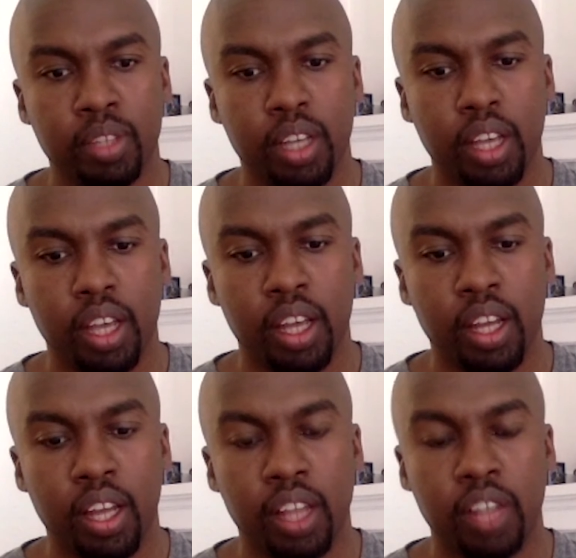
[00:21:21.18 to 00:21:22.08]

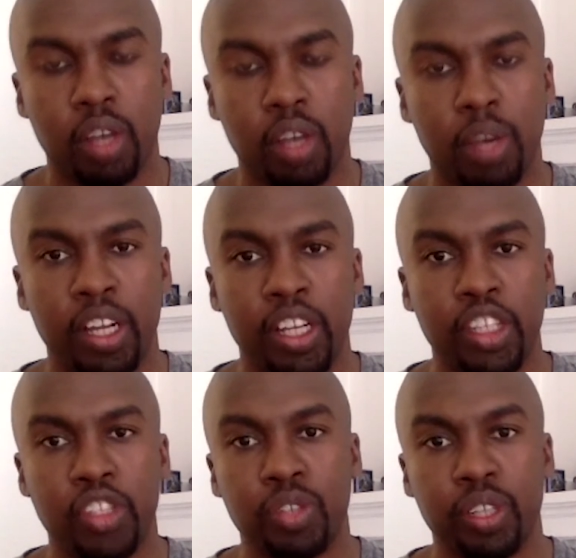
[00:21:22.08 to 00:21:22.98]
and and talk about a
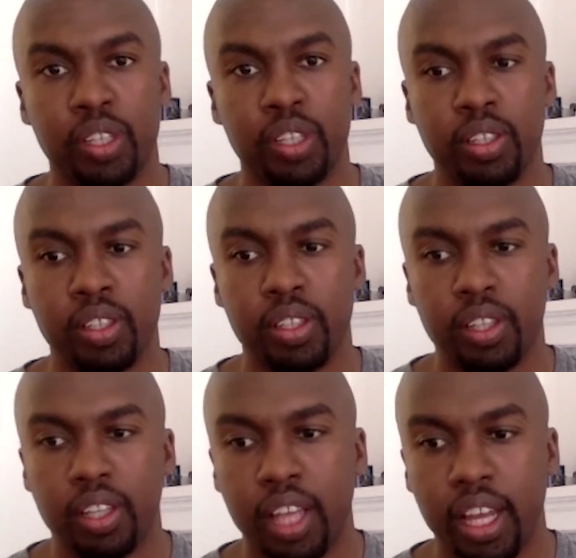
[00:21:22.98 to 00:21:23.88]
history
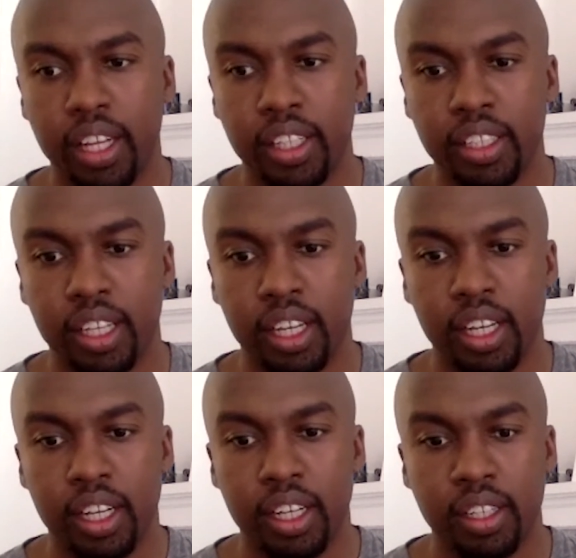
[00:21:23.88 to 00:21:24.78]
that is
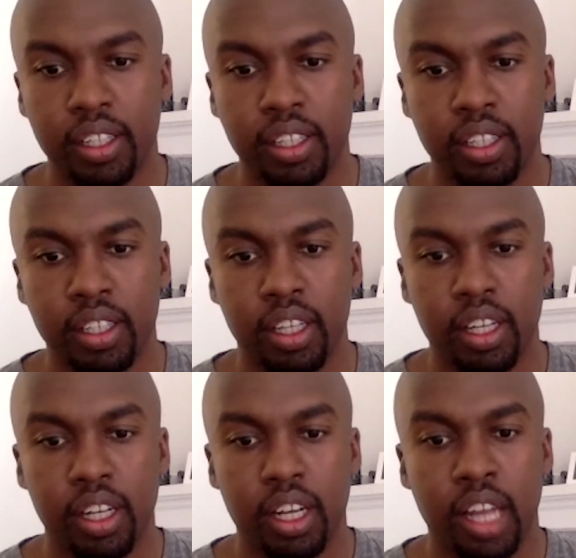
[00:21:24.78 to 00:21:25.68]
uh,
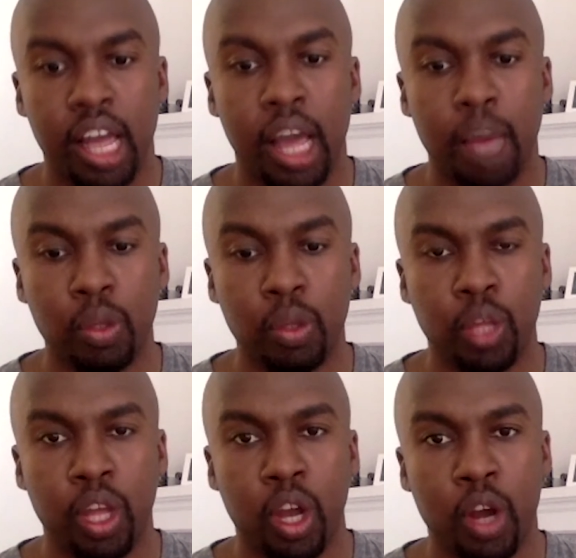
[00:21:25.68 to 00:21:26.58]
aligned with who
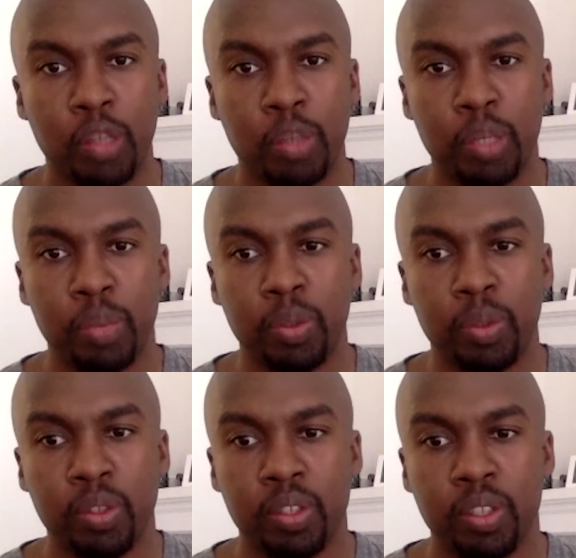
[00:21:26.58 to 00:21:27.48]
they are as
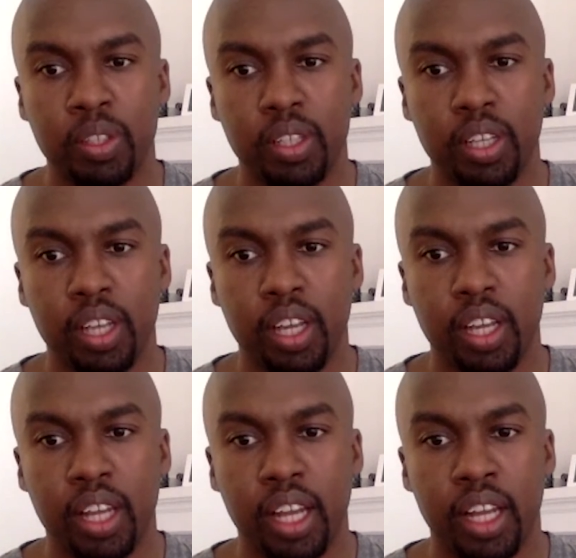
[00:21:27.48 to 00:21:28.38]
people
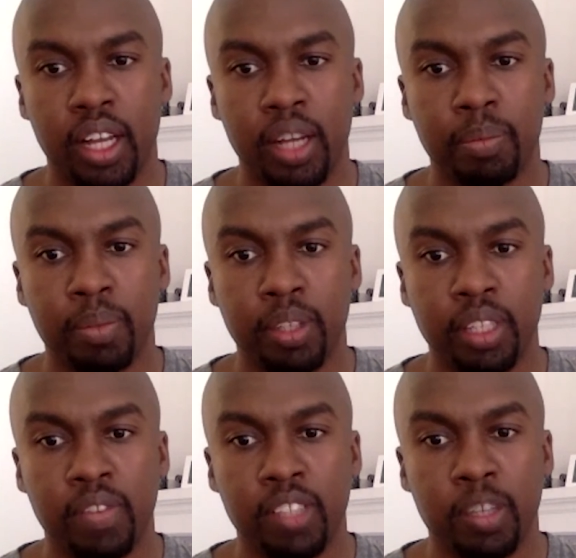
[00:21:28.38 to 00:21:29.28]
and that um,
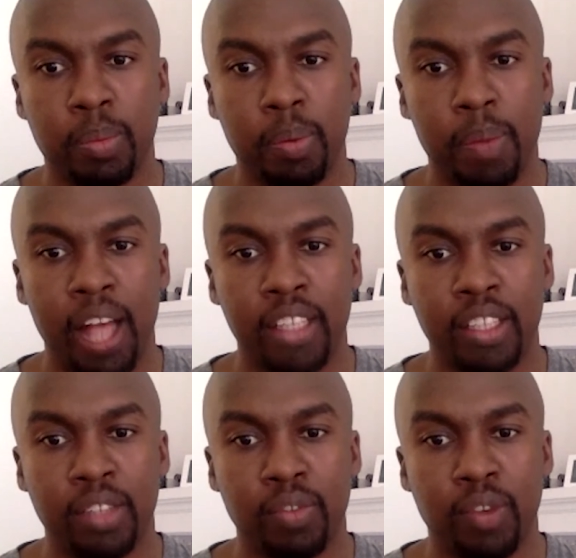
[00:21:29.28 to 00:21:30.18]
gives them a
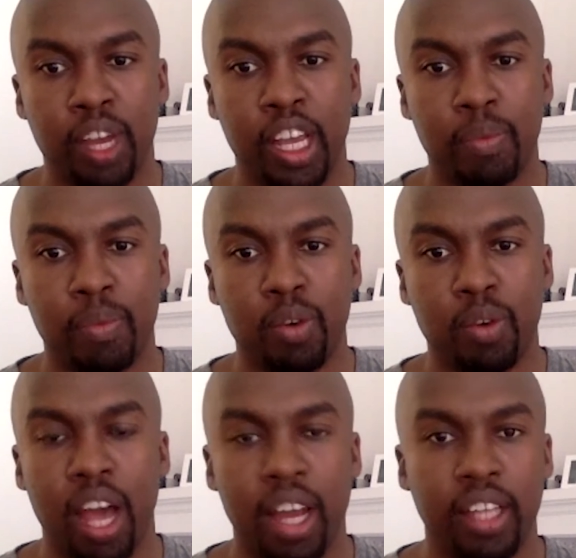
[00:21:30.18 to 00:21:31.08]
positive frame for
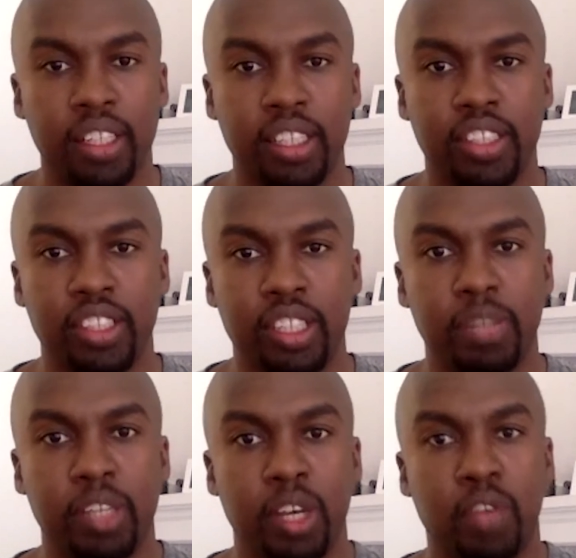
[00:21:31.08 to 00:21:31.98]
how they can see
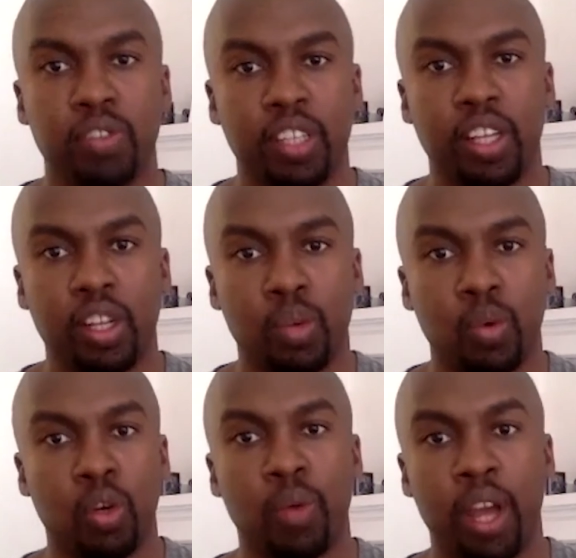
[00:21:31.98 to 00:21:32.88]
themselves and, the
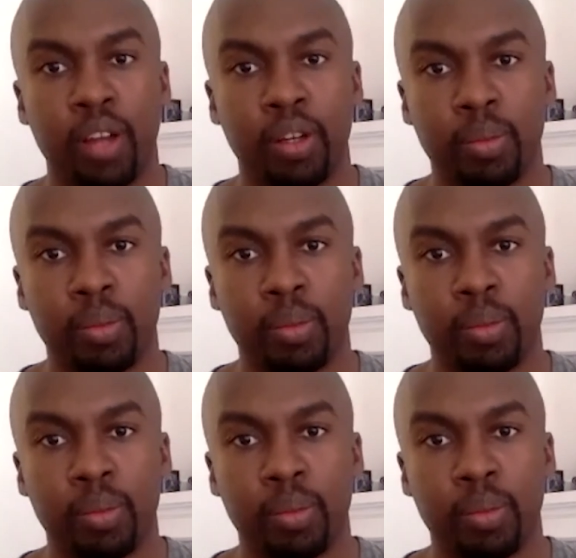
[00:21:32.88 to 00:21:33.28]
world around them.